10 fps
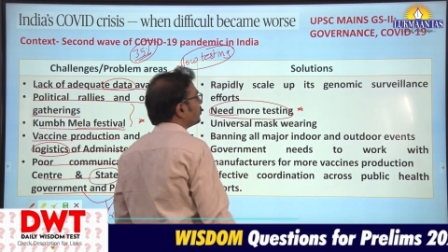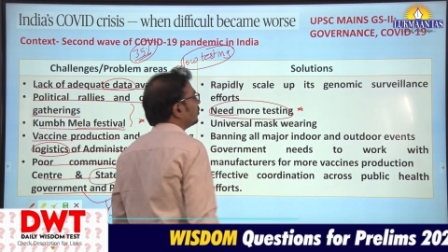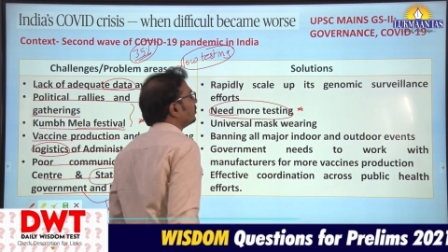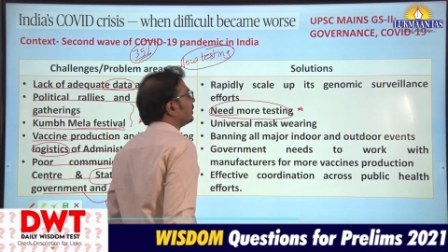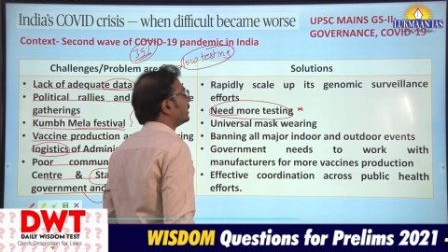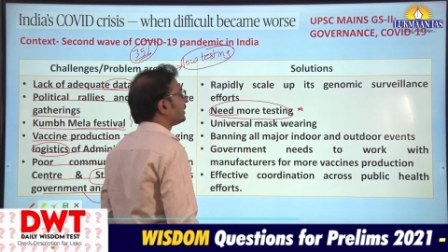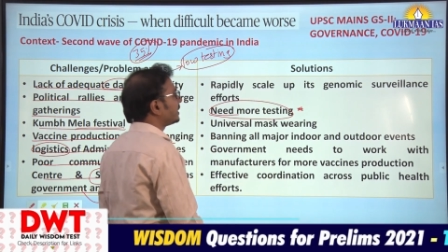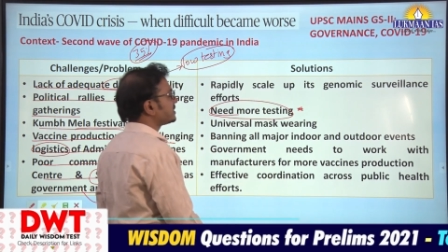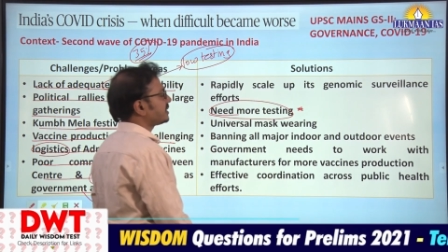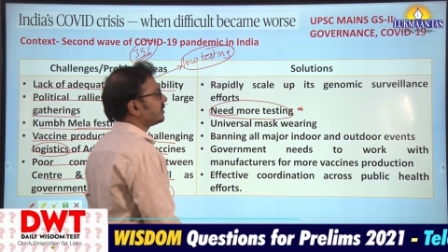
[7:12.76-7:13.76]
So, the
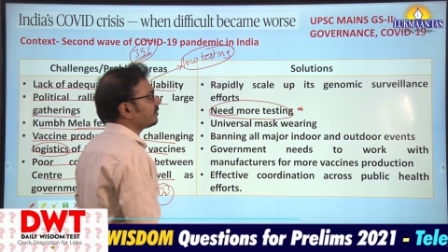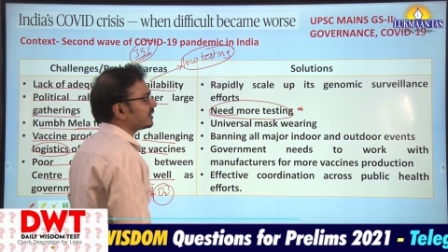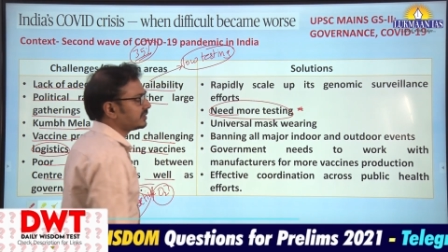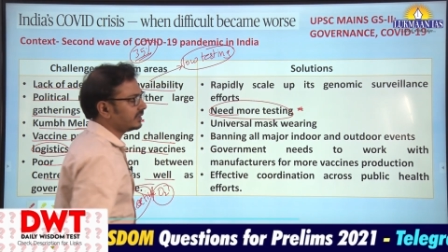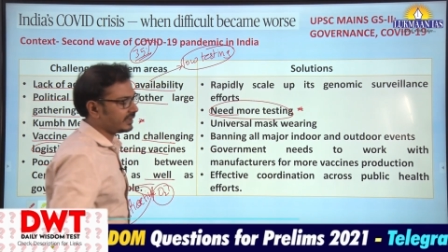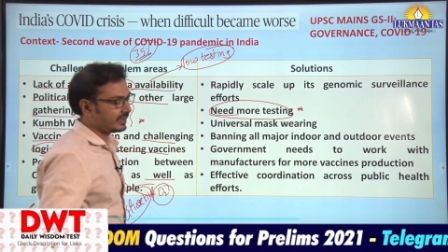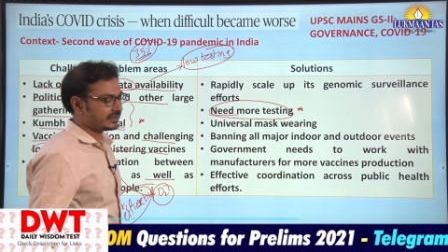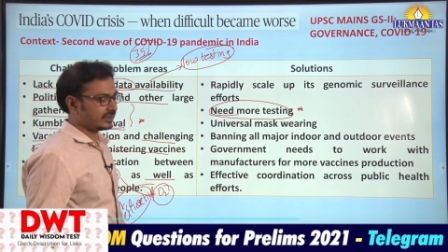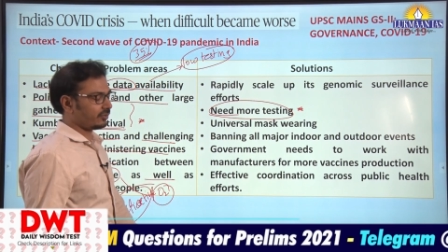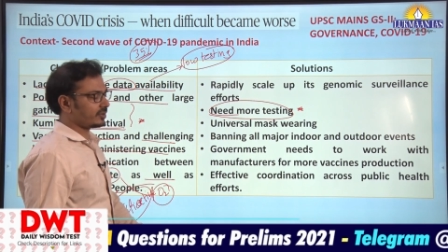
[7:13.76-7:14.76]
testing facilities,
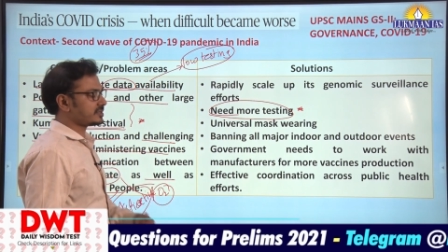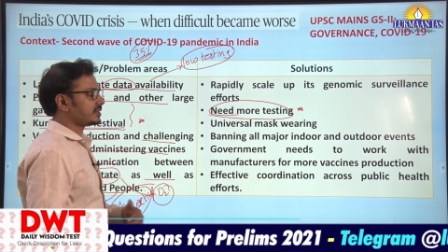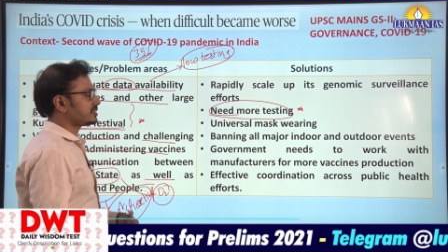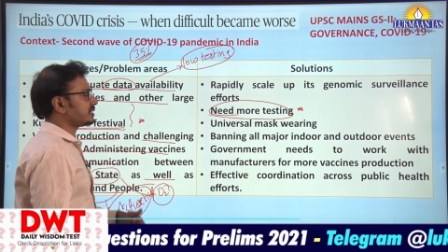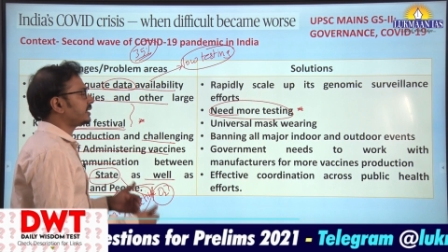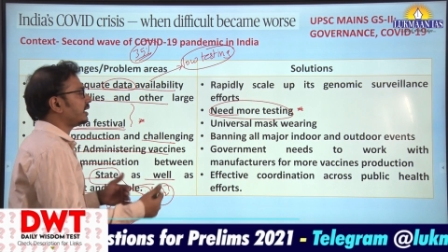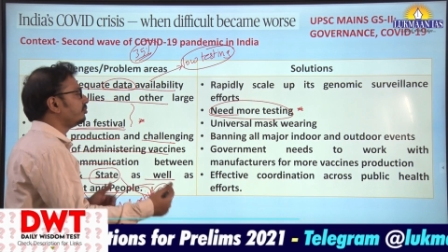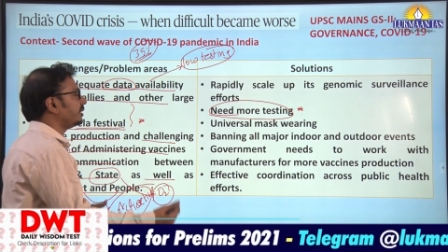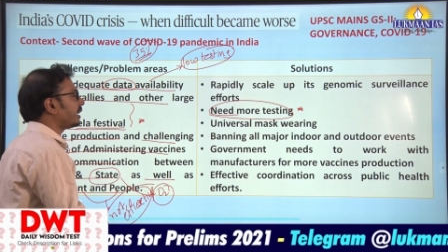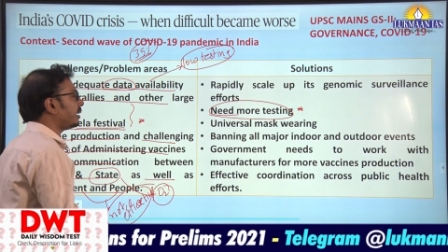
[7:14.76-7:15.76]
infrastructure can
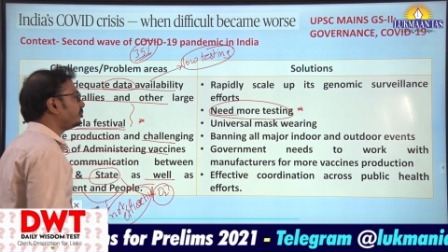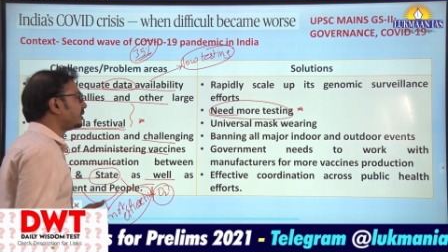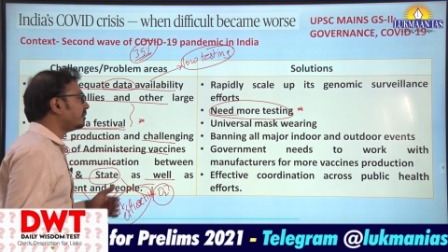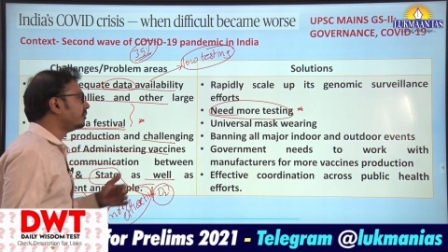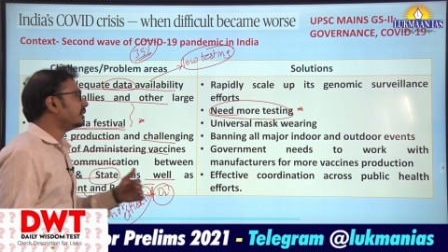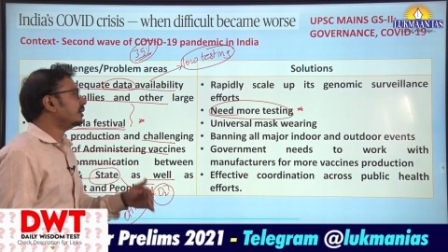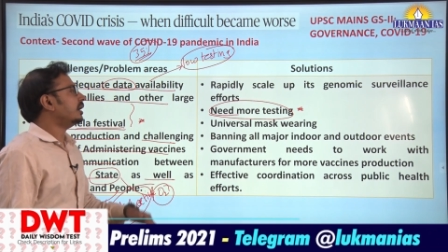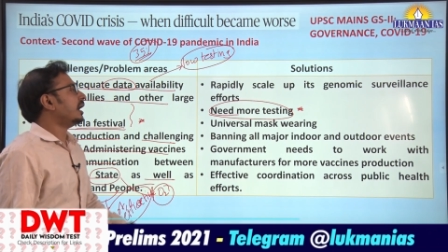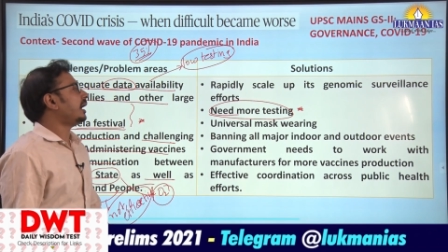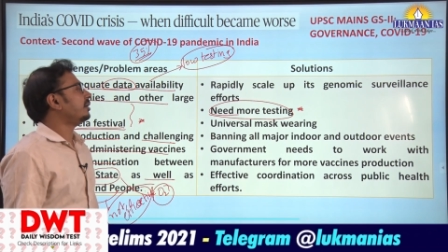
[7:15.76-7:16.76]
be ramped up,
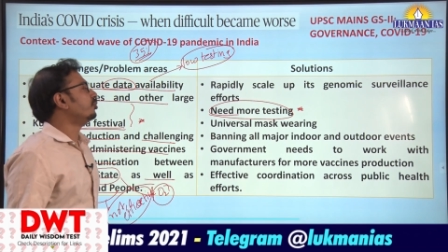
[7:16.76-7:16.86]
and